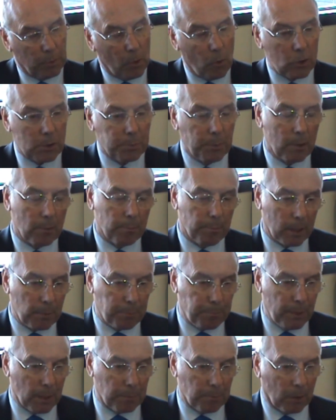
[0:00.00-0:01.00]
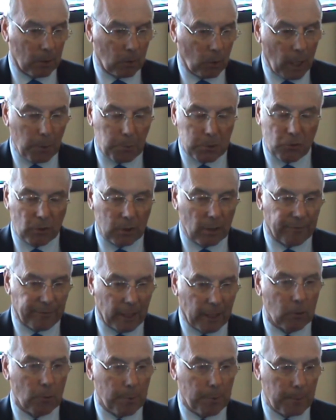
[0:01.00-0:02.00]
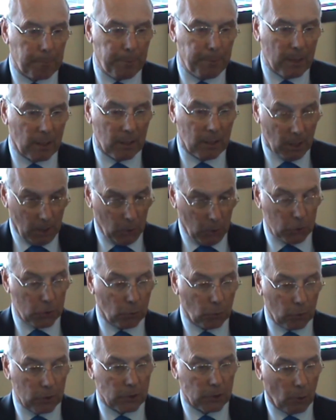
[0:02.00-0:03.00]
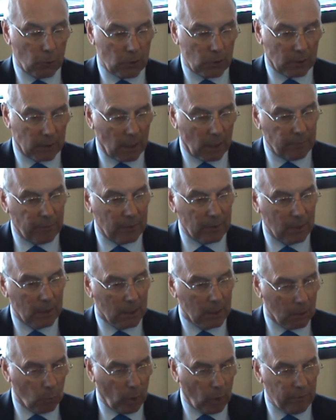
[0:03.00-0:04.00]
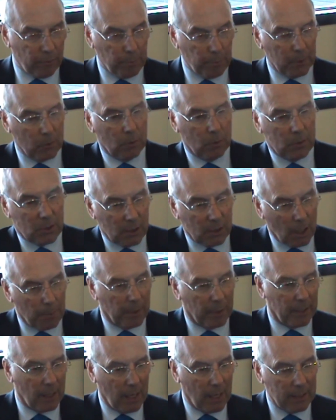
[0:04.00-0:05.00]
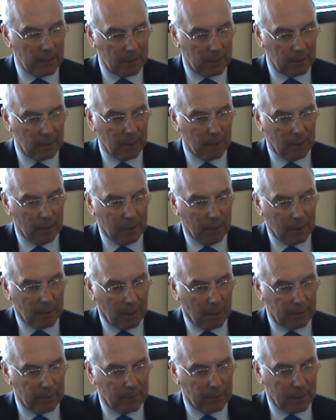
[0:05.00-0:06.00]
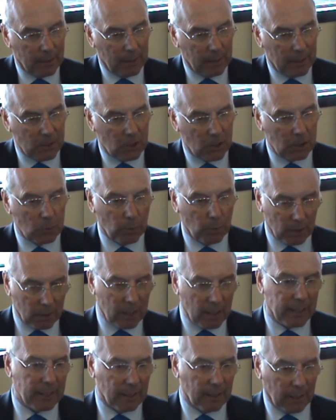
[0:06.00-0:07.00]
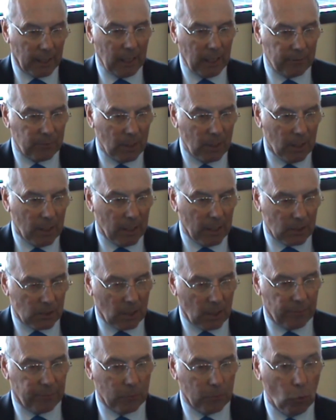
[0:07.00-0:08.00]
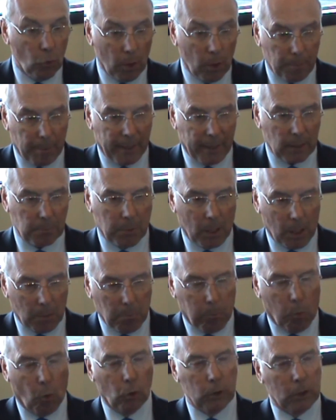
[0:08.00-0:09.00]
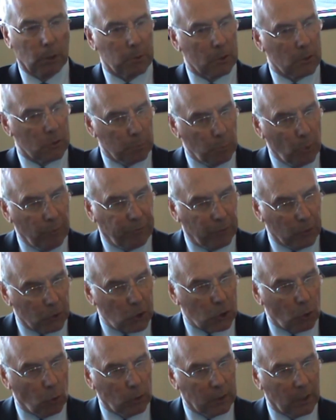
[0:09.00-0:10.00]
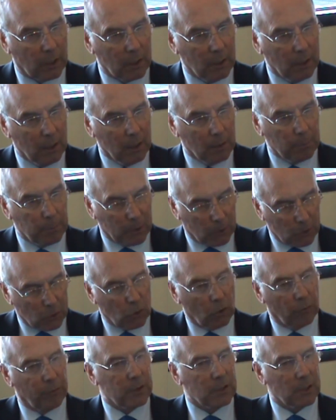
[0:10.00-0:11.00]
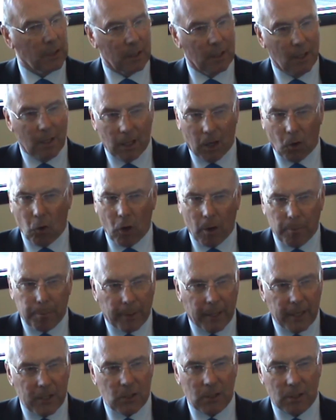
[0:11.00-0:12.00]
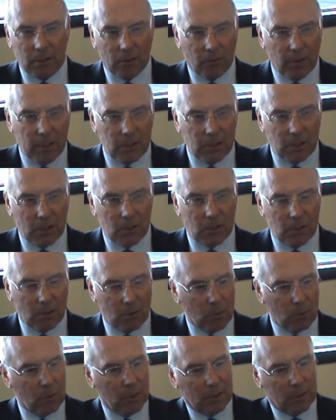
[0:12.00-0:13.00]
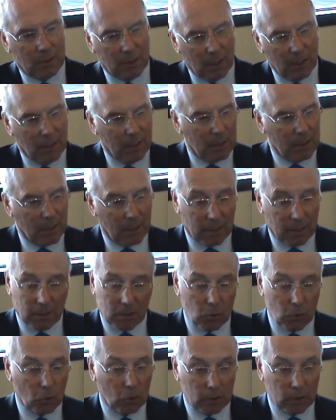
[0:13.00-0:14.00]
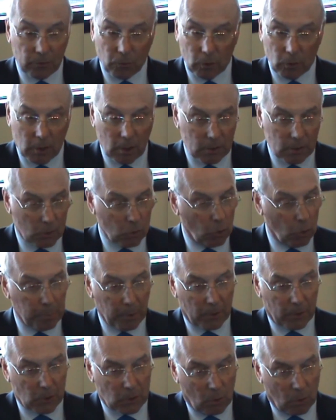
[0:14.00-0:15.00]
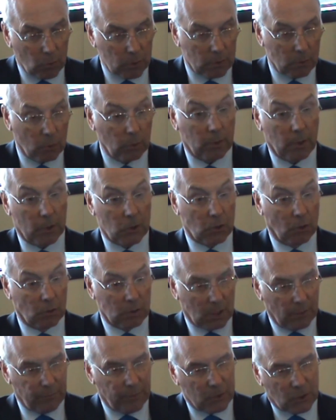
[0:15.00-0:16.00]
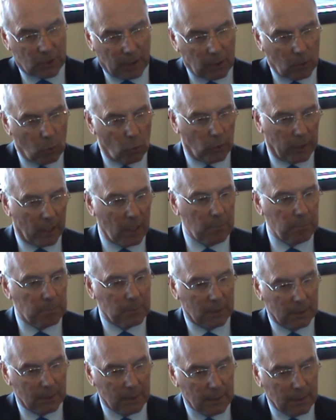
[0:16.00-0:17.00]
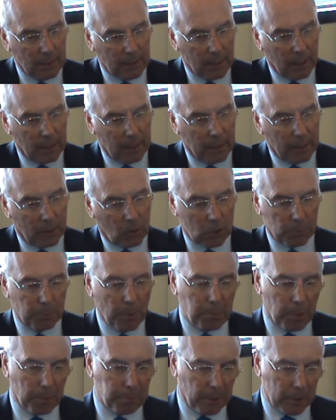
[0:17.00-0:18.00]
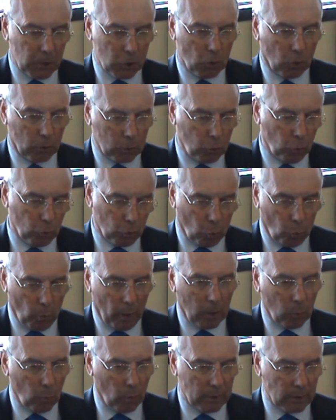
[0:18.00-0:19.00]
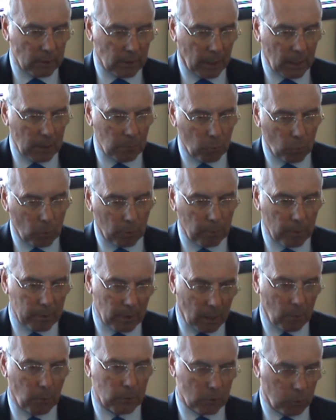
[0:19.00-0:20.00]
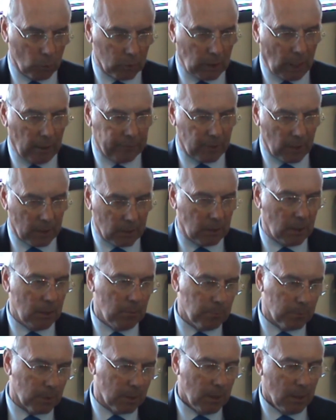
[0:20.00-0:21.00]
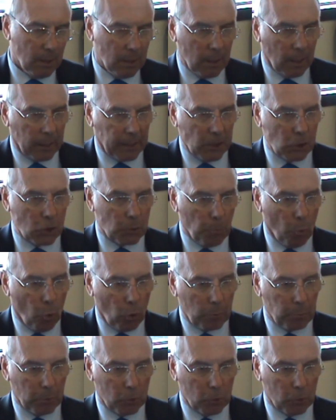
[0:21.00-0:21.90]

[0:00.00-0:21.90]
I've always known Big Peter McClure. I was really friendly with Big Peter. Used to go to his house in Girvan, the wife and me didn't see him and Anne, and he says when Greggy left, as if not a brick but a boulder was removed from his shoulder, because obviously a lot of pressure at Rangers, you know, and it's all about results. You've got the results every single game. And because remember Big Jock took Noel one time, and I was looked after the team against Morton.